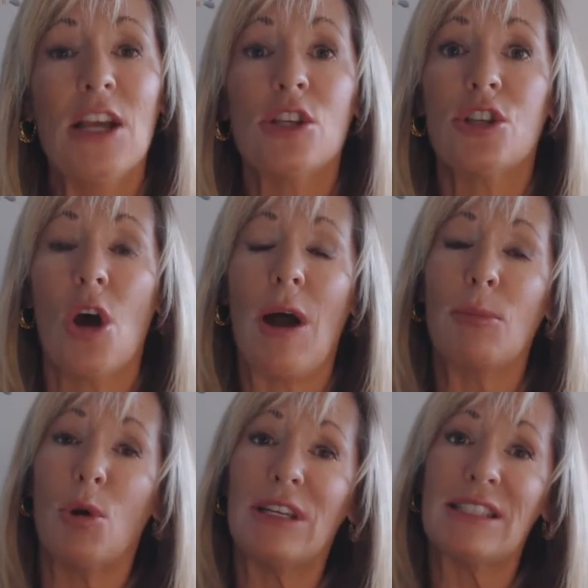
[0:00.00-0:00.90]
So
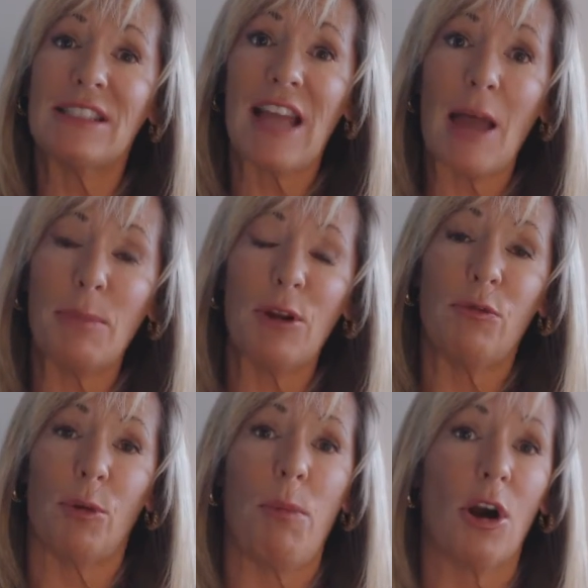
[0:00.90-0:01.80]
I'm going to stop here
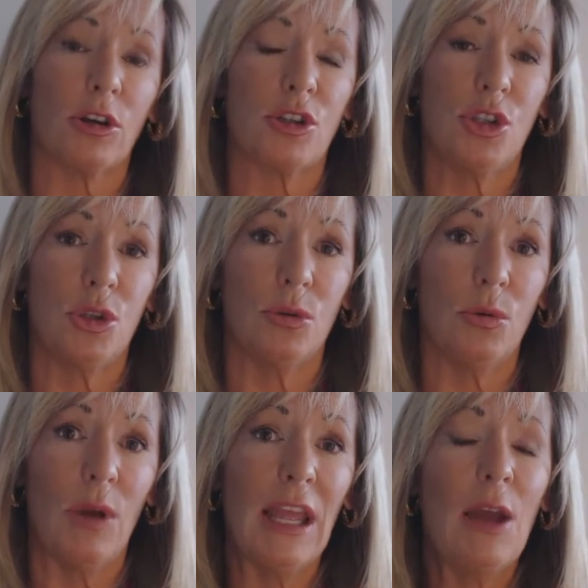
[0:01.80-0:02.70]
for part
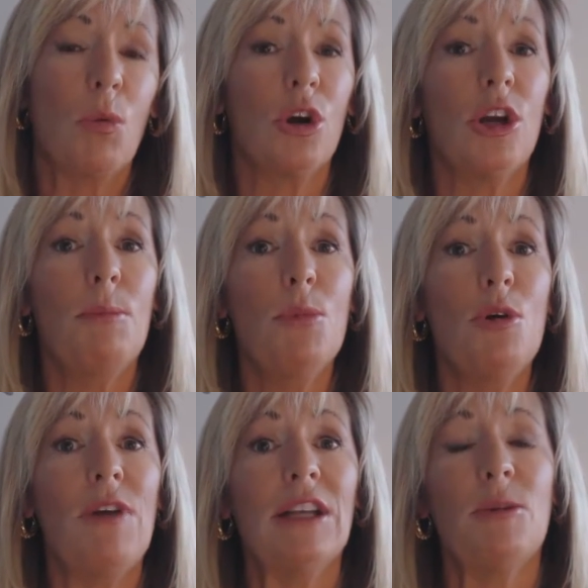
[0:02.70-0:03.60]
two. We're going to
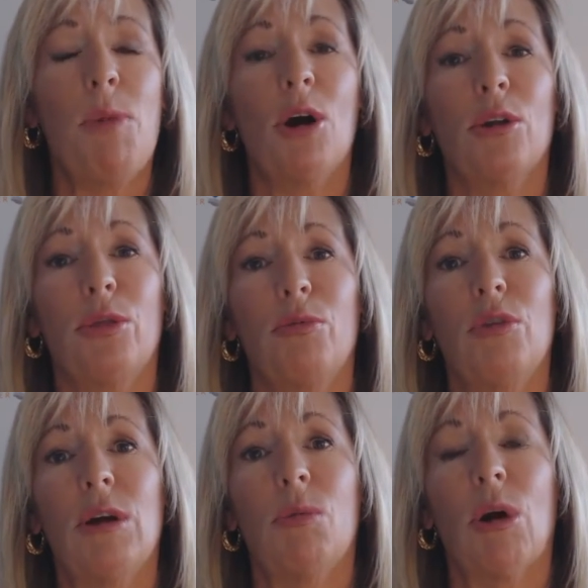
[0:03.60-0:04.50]
move on to part
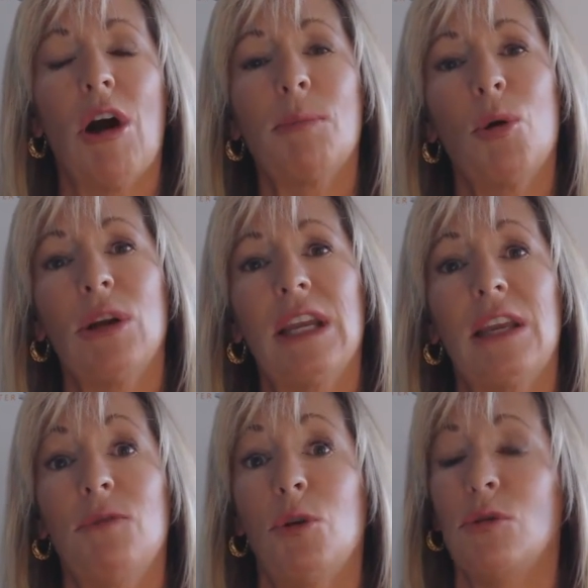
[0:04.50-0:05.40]
three, where I'm going to
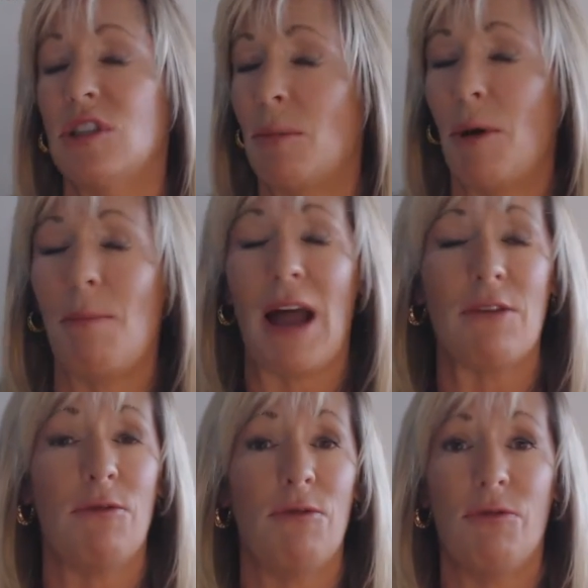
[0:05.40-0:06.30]
give you some of
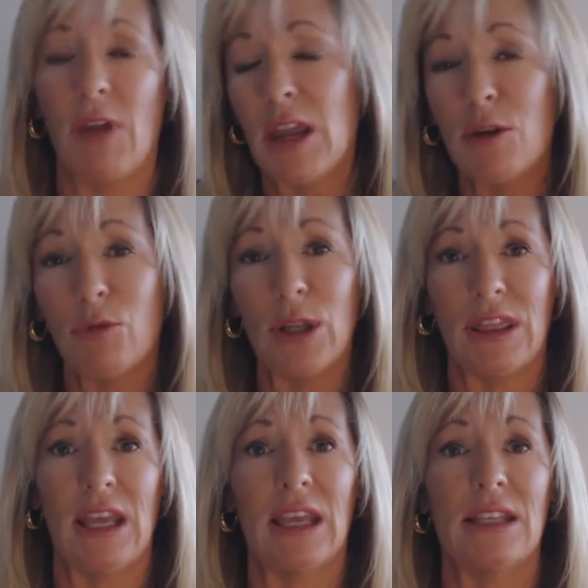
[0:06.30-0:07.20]
my favorite
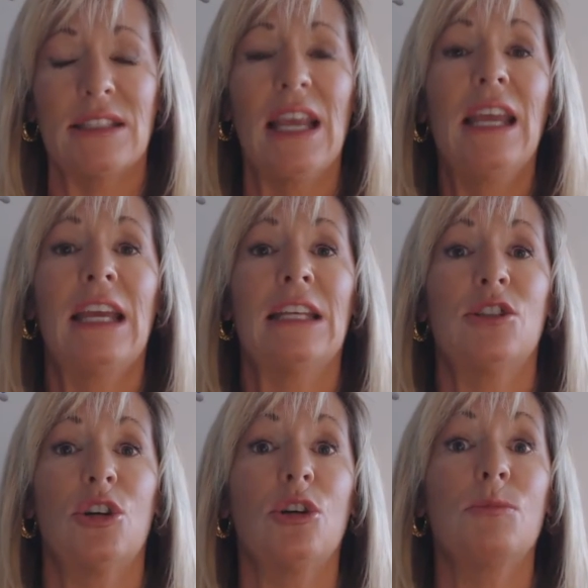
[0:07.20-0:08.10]
things in
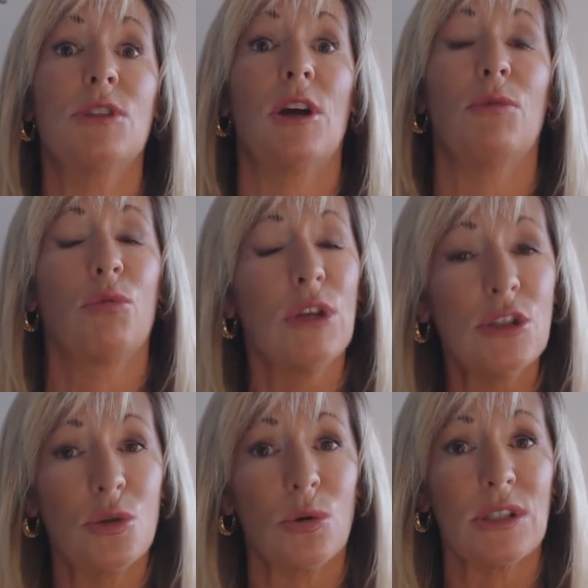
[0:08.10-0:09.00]
terms of
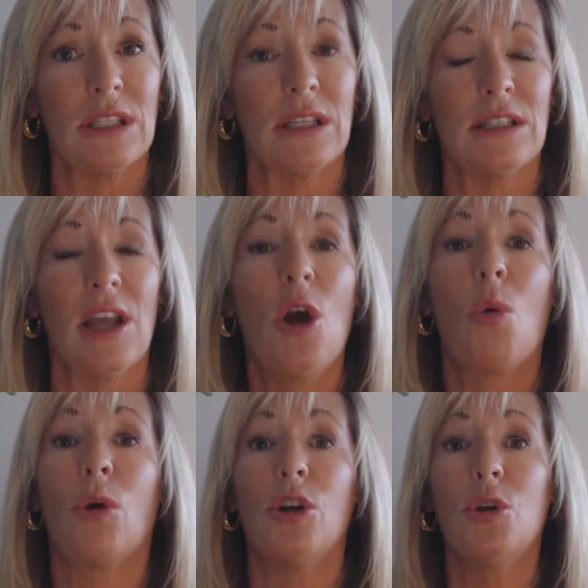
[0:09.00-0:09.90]
resources
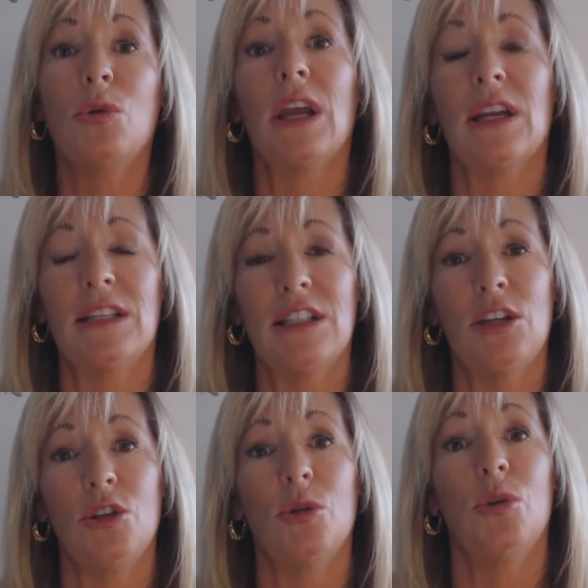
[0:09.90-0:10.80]
where you can
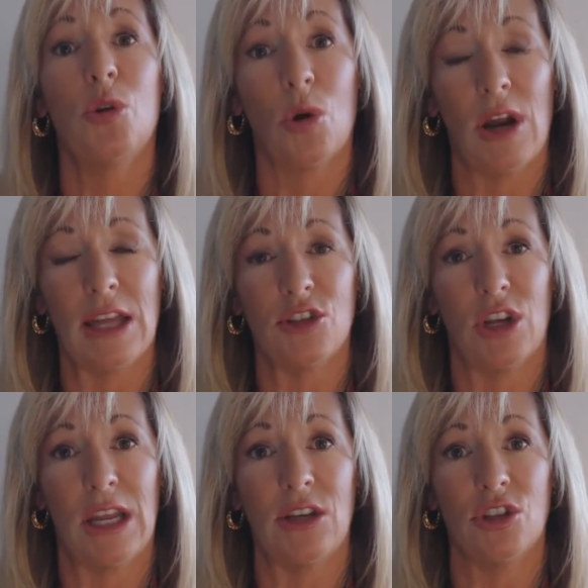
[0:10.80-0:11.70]
continue your
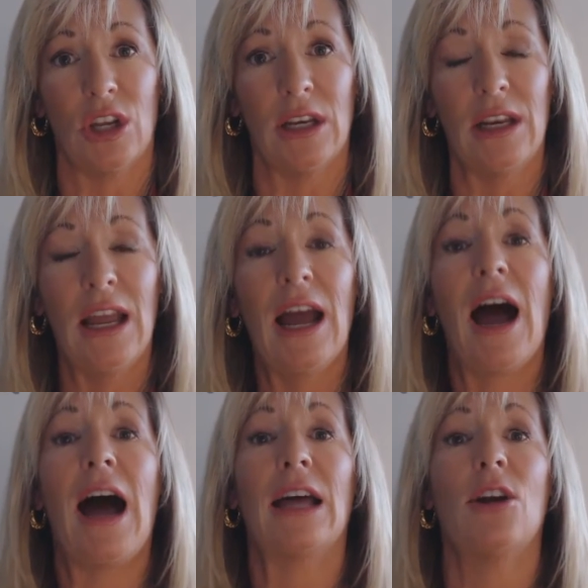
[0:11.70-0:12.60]
education
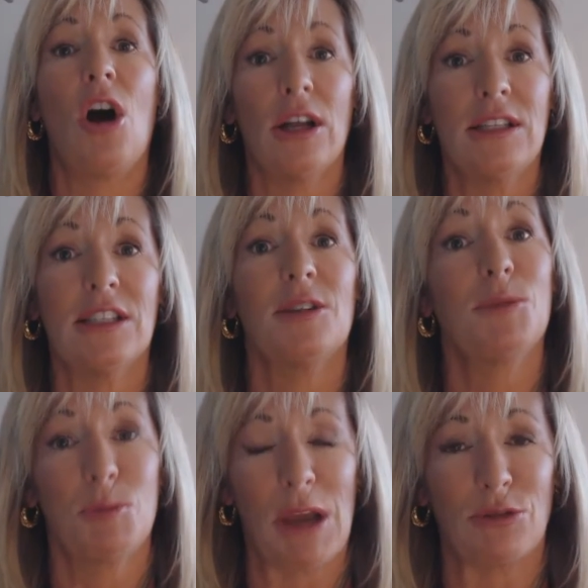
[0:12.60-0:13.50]
on
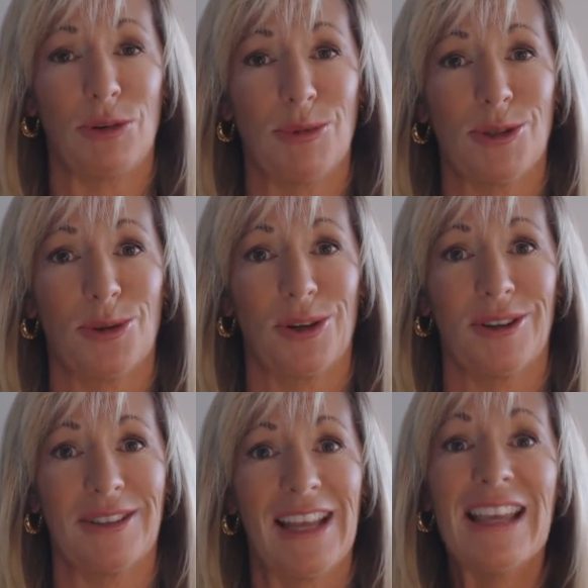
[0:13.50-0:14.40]
autism spectrum
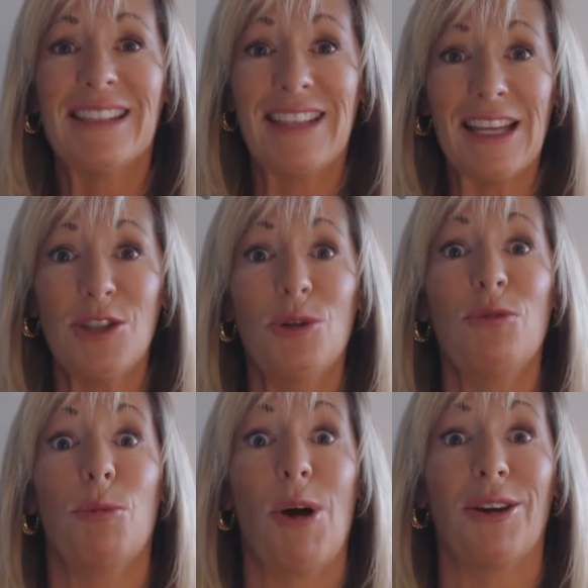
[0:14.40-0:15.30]
disorders. Stay tuned
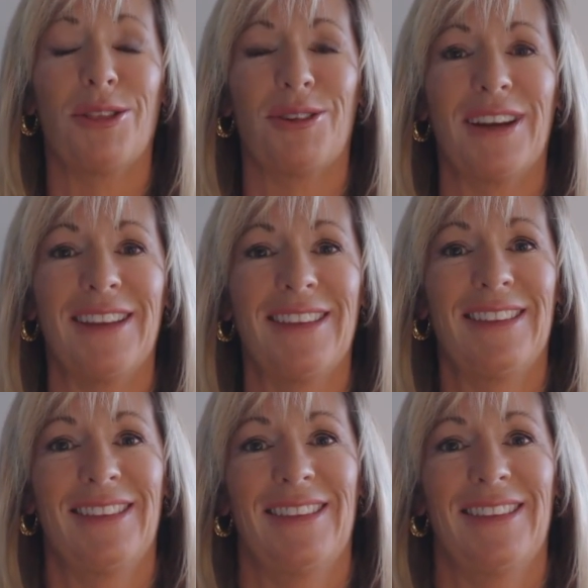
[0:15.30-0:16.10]
for part three.